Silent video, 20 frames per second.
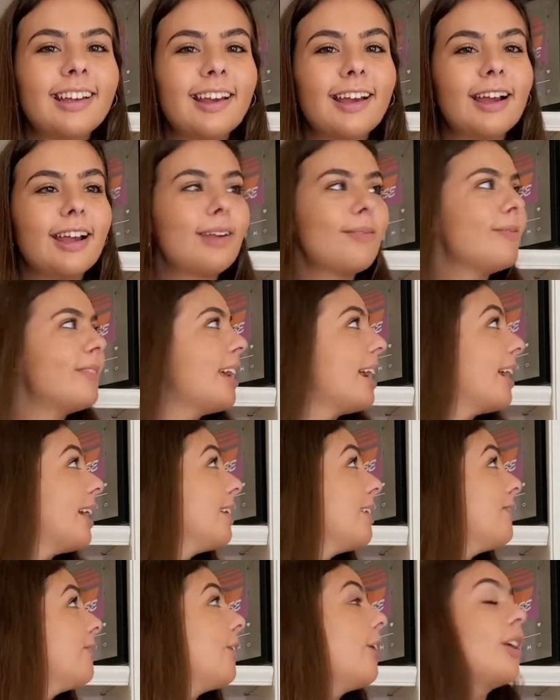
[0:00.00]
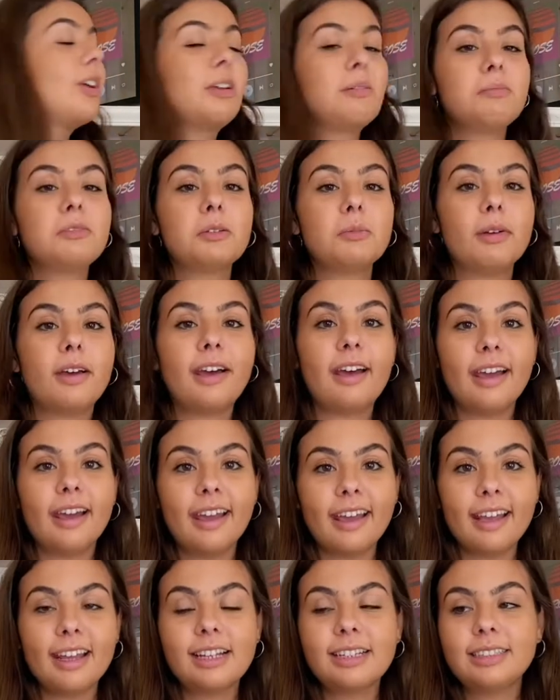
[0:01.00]
I am 10 volumes
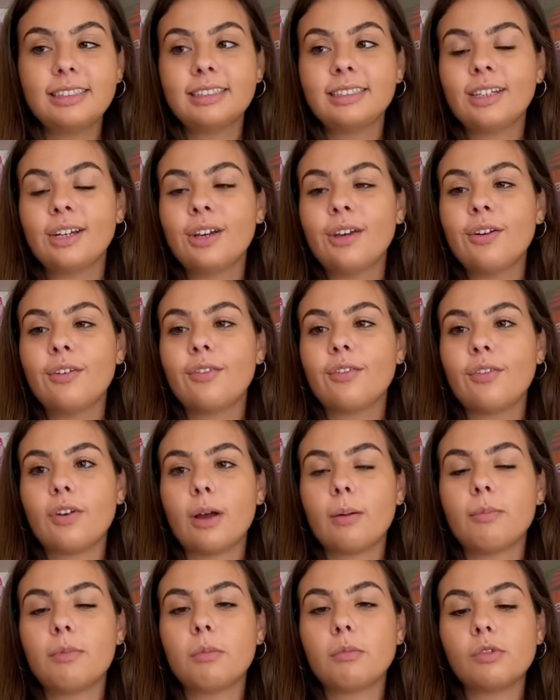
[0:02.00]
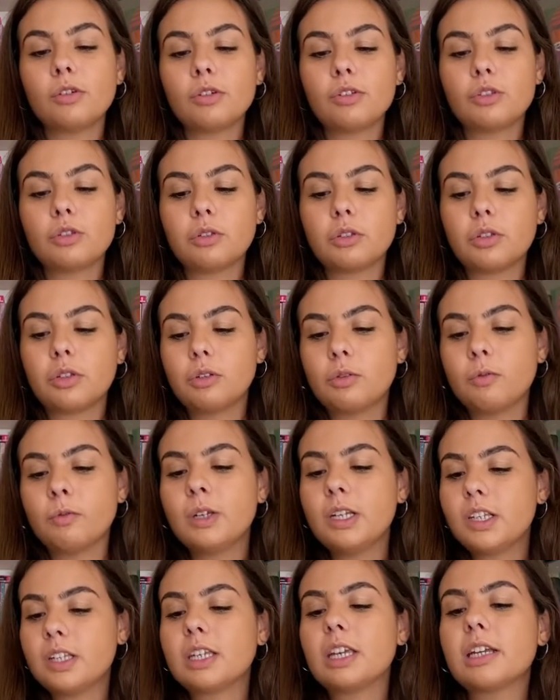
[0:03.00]
behind from the most
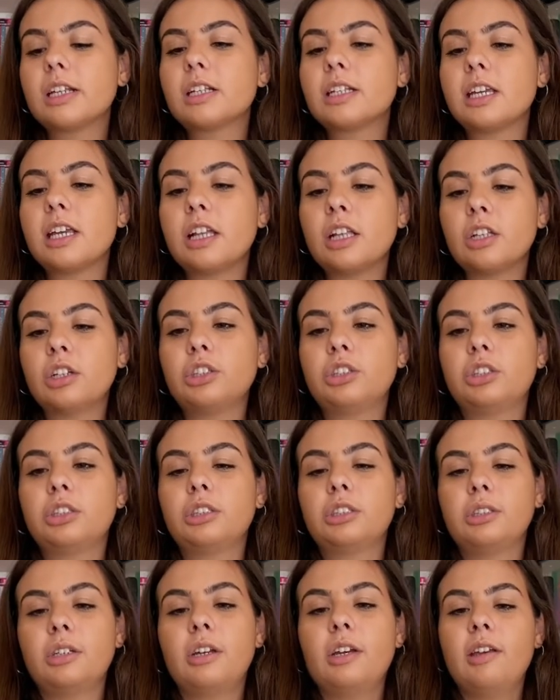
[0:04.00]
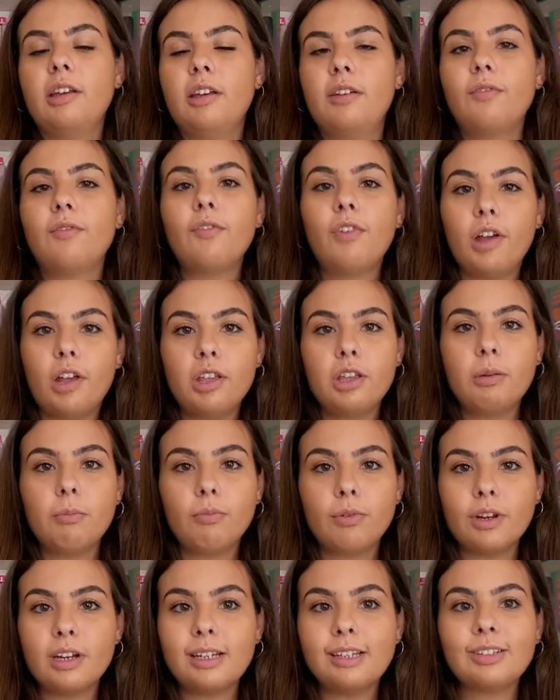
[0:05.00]
recent English volume
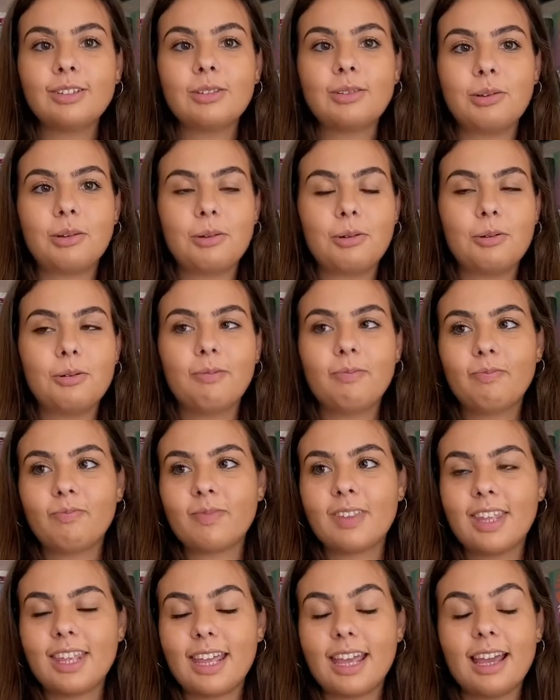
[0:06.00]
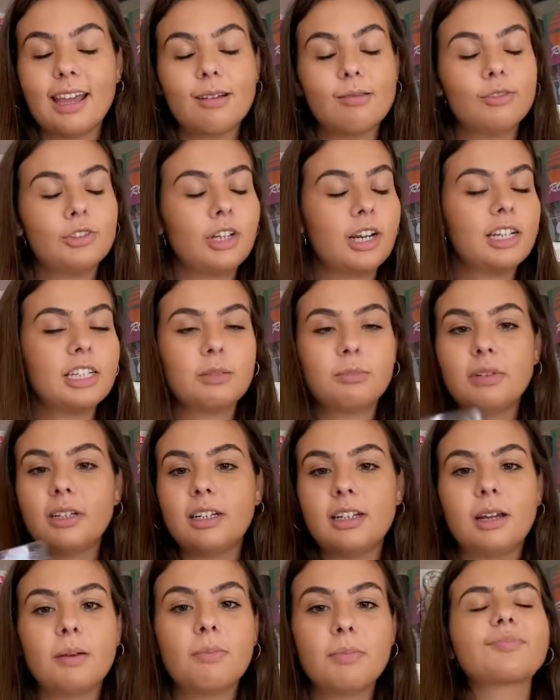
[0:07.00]
print, so I'm trying to speed
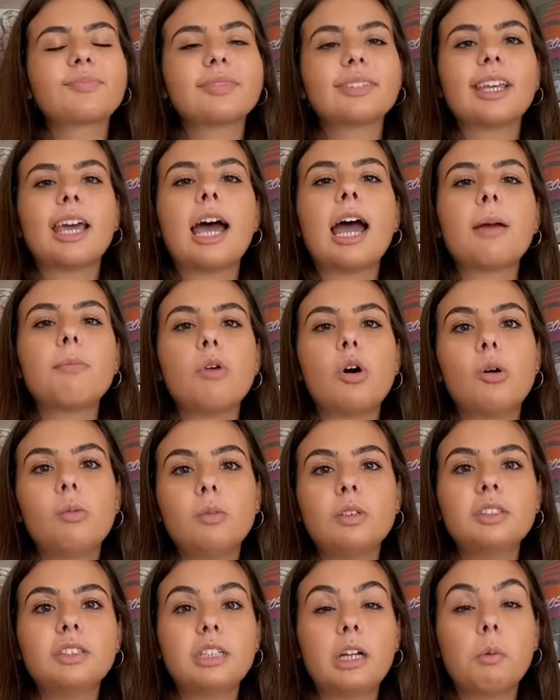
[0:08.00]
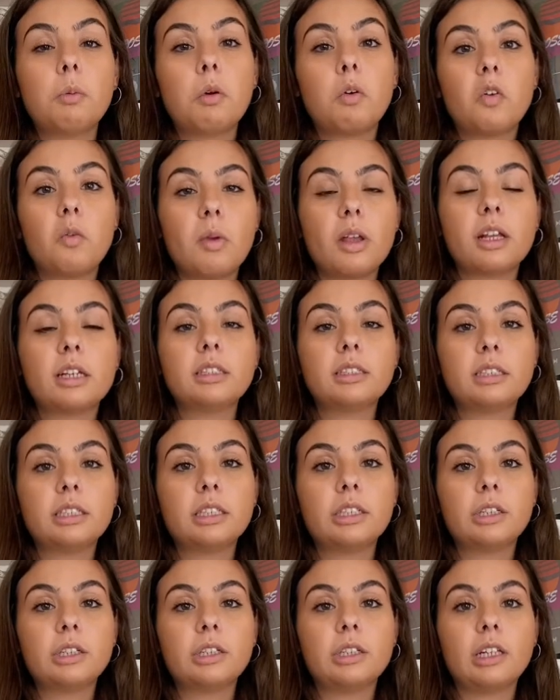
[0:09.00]
it up. I'm almost done what would have been
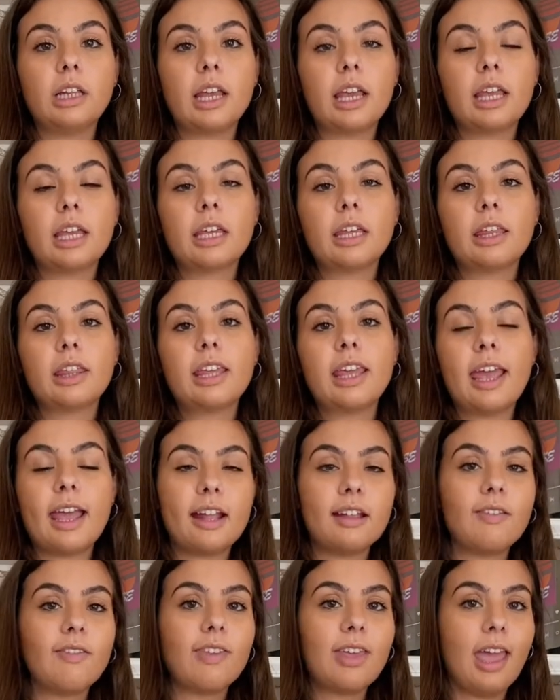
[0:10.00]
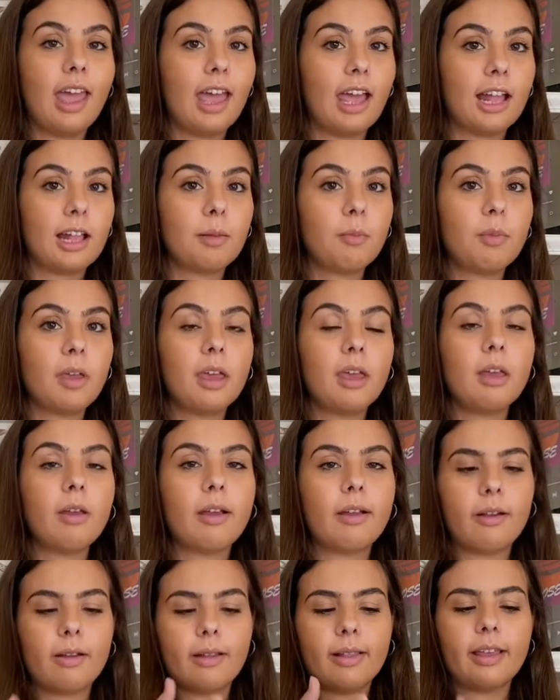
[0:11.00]
considered like the end of the anime,
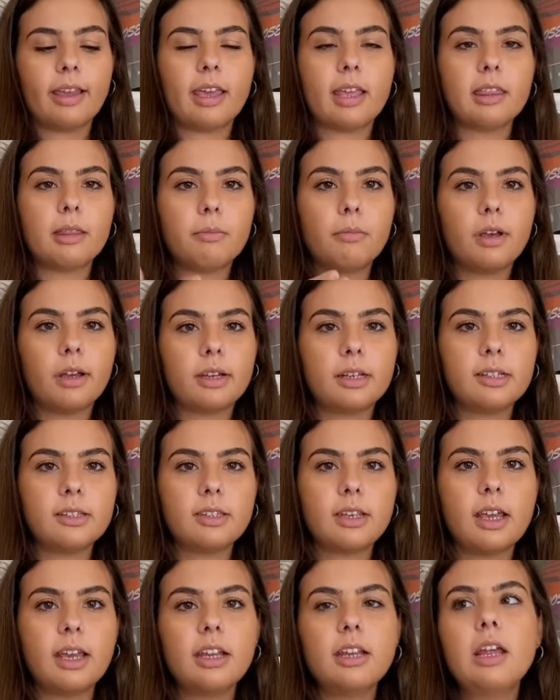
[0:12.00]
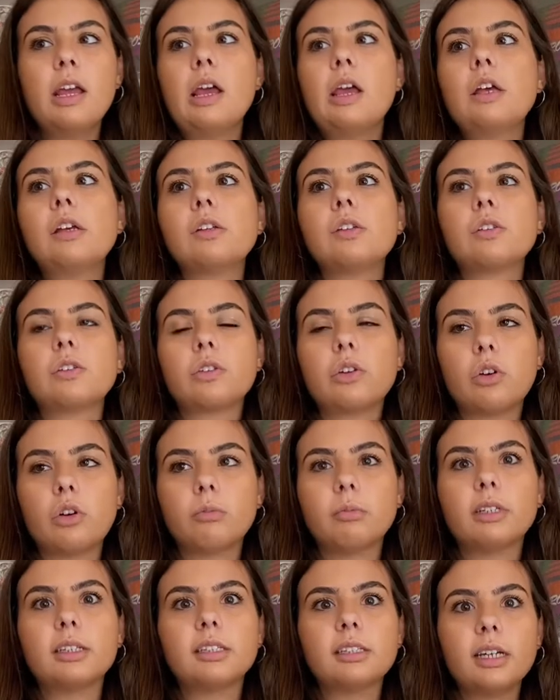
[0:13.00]
like in the manga side, so I'm
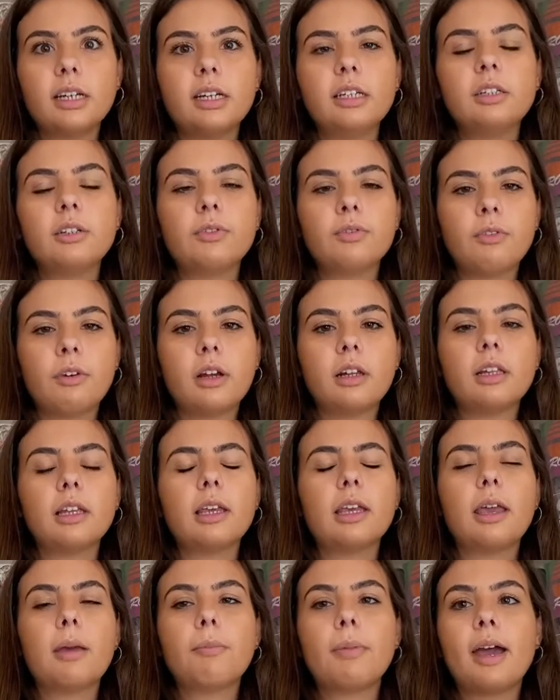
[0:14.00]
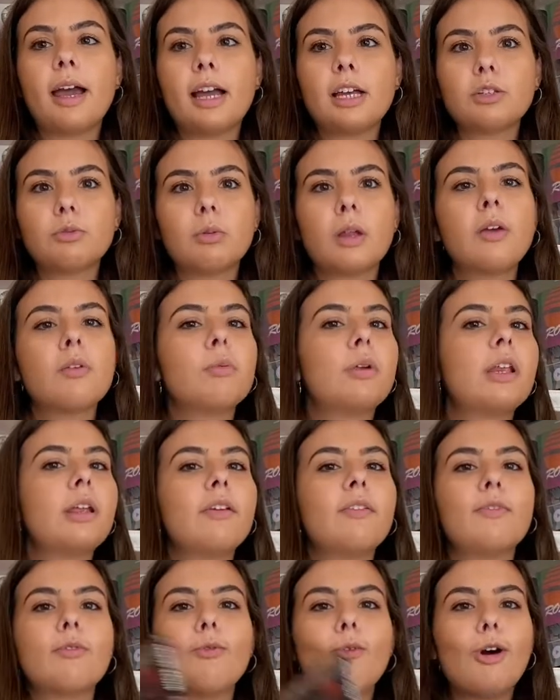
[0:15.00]
excited to finally get past what I
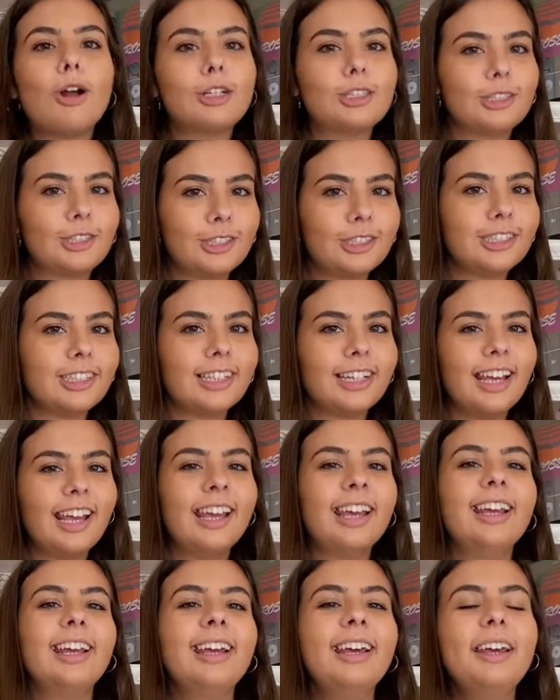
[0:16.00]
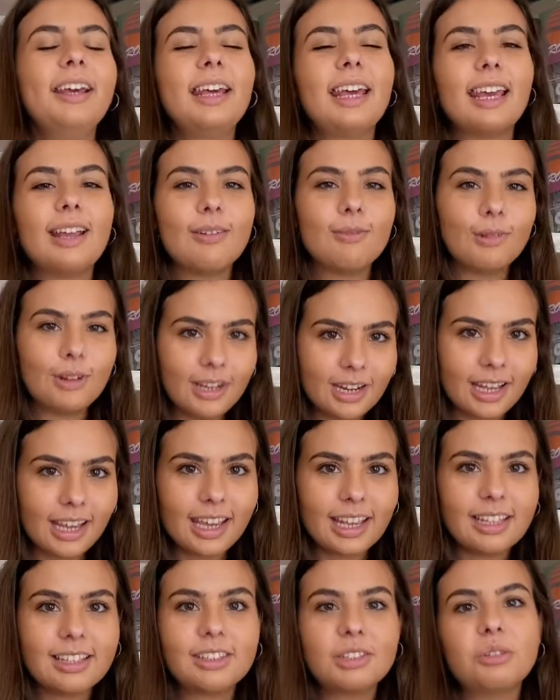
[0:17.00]
already watched, reading
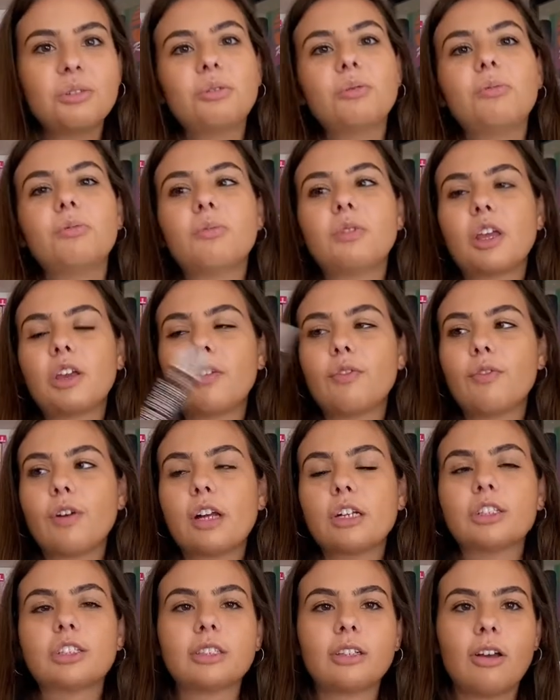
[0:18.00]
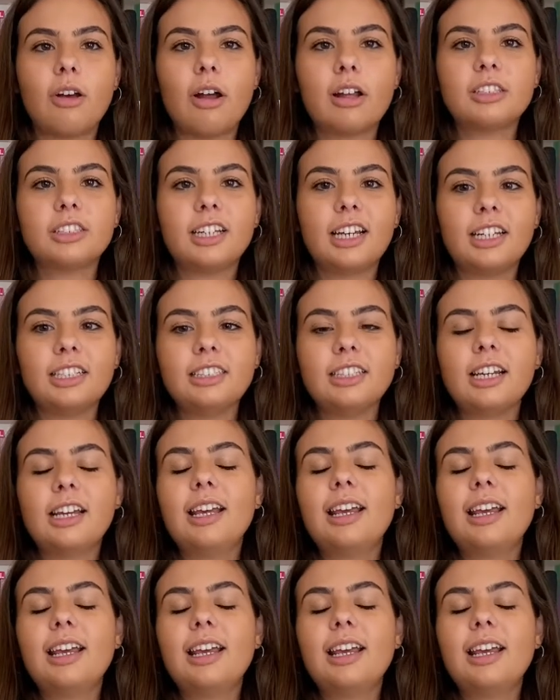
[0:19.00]
it to like fresh content.